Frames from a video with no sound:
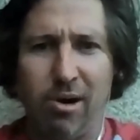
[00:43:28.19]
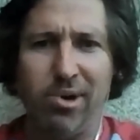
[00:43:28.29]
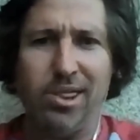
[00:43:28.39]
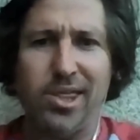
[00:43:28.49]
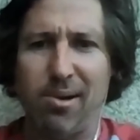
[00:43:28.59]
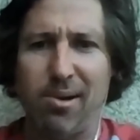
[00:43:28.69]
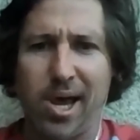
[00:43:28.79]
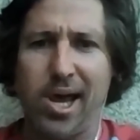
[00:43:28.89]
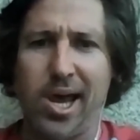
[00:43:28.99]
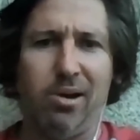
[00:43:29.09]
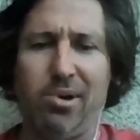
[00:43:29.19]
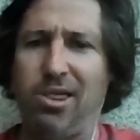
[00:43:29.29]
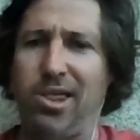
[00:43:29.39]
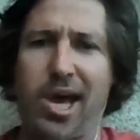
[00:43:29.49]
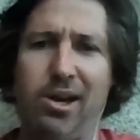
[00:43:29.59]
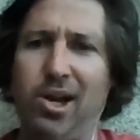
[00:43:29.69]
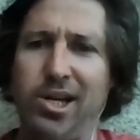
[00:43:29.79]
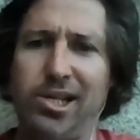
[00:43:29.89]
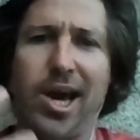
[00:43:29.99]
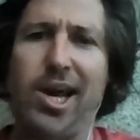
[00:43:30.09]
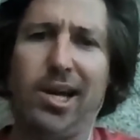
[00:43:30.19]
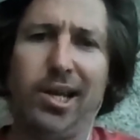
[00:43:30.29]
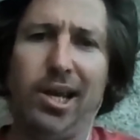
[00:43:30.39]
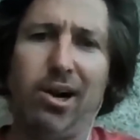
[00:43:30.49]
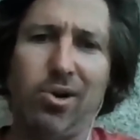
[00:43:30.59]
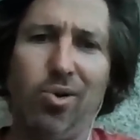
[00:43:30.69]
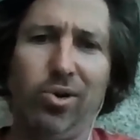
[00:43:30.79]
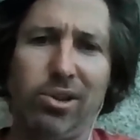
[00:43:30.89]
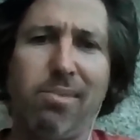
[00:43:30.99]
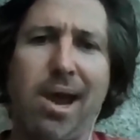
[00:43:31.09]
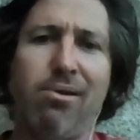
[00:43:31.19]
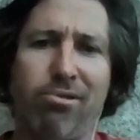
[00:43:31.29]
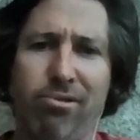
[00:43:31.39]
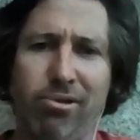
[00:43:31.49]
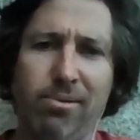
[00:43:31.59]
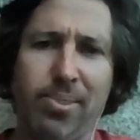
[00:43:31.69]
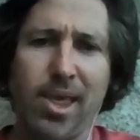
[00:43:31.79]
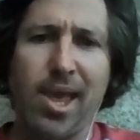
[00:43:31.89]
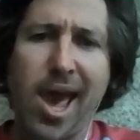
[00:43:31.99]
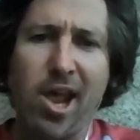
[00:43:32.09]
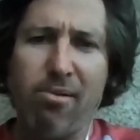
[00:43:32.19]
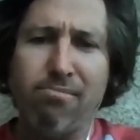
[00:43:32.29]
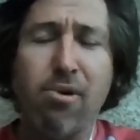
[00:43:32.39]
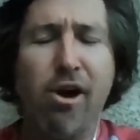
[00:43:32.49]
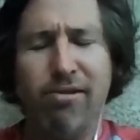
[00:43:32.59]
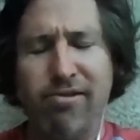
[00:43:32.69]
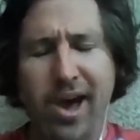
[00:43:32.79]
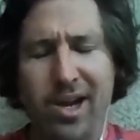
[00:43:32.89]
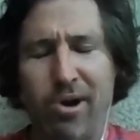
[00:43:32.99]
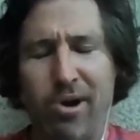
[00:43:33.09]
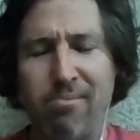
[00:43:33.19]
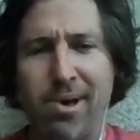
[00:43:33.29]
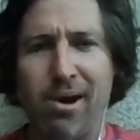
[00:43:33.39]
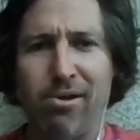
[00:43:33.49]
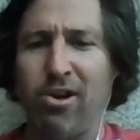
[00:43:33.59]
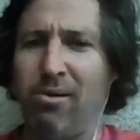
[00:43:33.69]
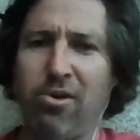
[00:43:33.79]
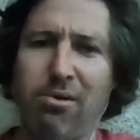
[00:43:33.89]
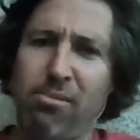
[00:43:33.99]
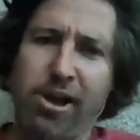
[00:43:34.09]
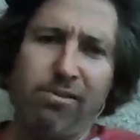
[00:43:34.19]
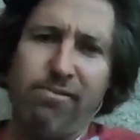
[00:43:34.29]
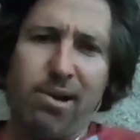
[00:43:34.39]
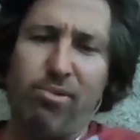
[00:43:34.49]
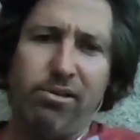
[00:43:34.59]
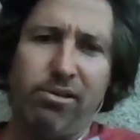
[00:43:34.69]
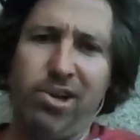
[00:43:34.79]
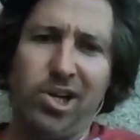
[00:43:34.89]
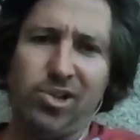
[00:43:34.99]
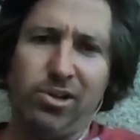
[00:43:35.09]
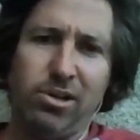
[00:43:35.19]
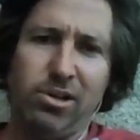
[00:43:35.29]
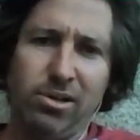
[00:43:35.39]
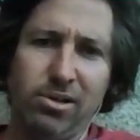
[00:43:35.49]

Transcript: I'm in that pain. I'm in that daily. I call it the marathon and I'm motivated by the marathon. I'm not motivated by the finish line